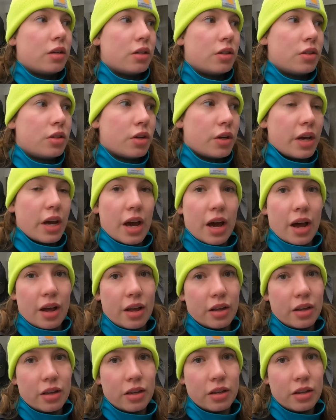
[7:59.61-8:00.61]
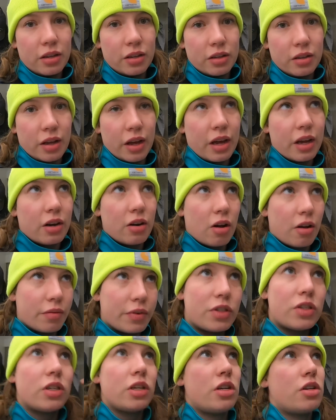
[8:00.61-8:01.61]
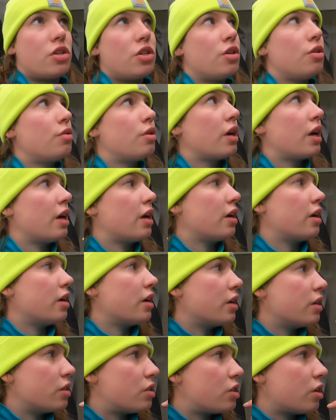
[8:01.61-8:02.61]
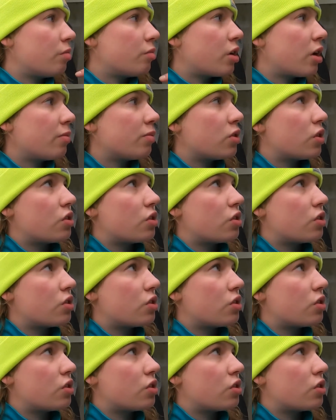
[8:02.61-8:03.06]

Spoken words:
So yeah, and obviously a toque and sometimes a